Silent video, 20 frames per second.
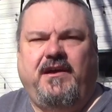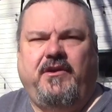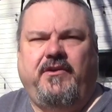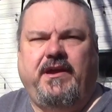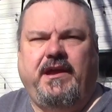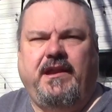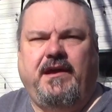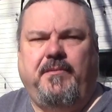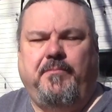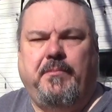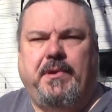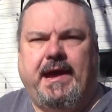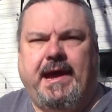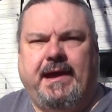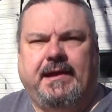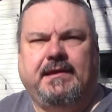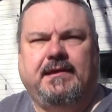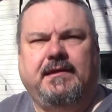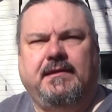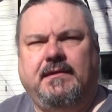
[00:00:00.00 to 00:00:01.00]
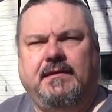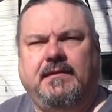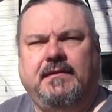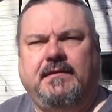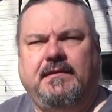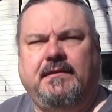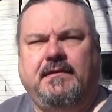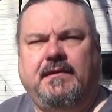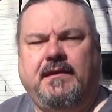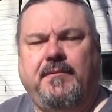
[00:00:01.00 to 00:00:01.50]
All right, I'm back.
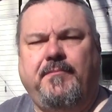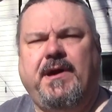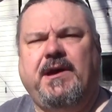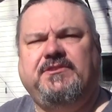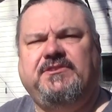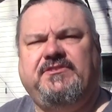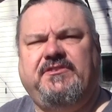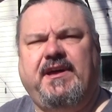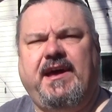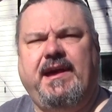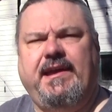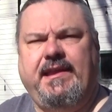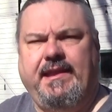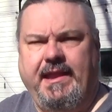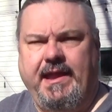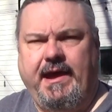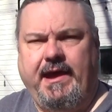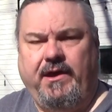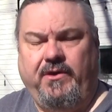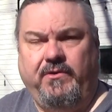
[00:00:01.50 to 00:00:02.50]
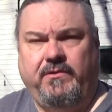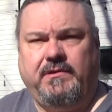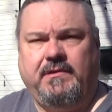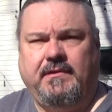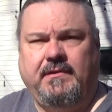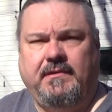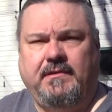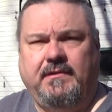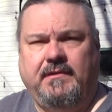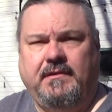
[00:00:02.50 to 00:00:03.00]
I'm outside now
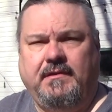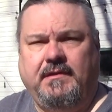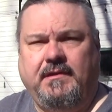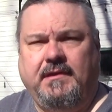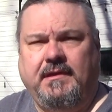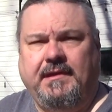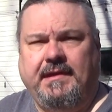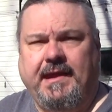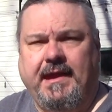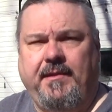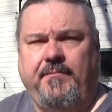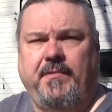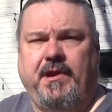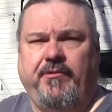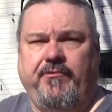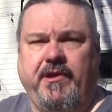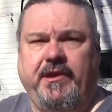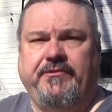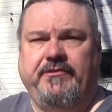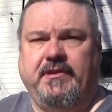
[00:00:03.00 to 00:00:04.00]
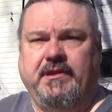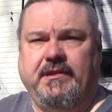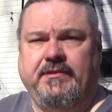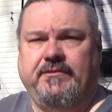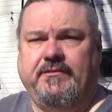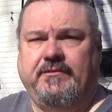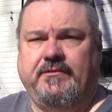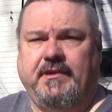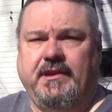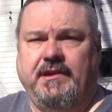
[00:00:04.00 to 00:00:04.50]
at my
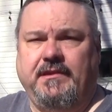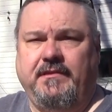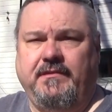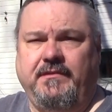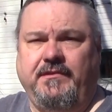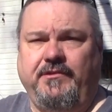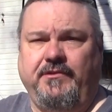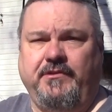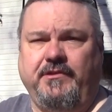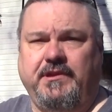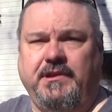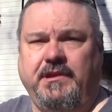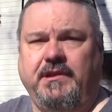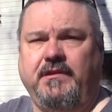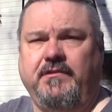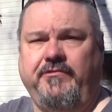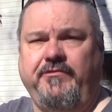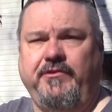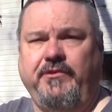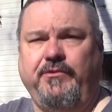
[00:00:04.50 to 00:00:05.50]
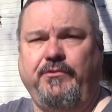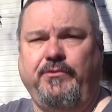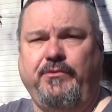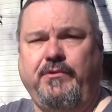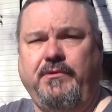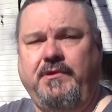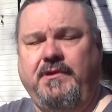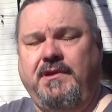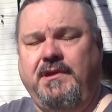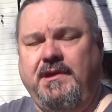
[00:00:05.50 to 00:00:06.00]
residence, and you're looking at a
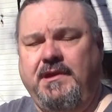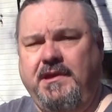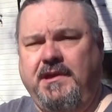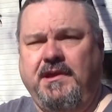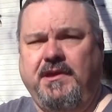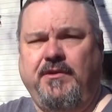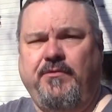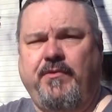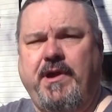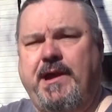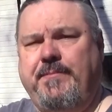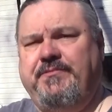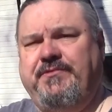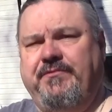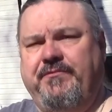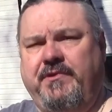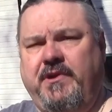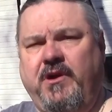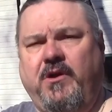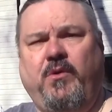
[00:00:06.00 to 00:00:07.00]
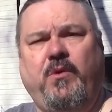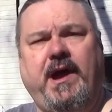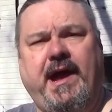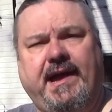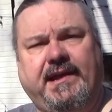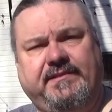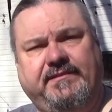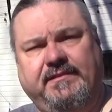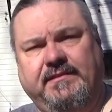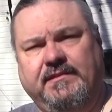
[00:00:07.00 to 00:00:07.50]
few wraps of
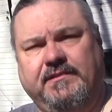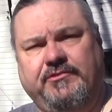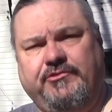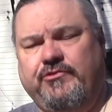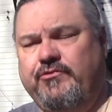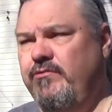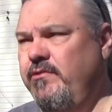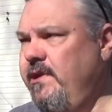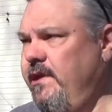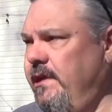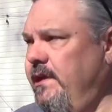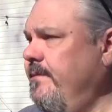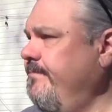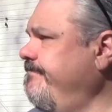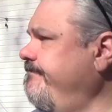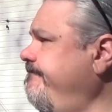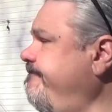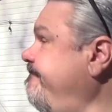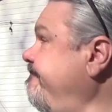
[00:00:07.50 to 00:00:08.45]
coax in the tree.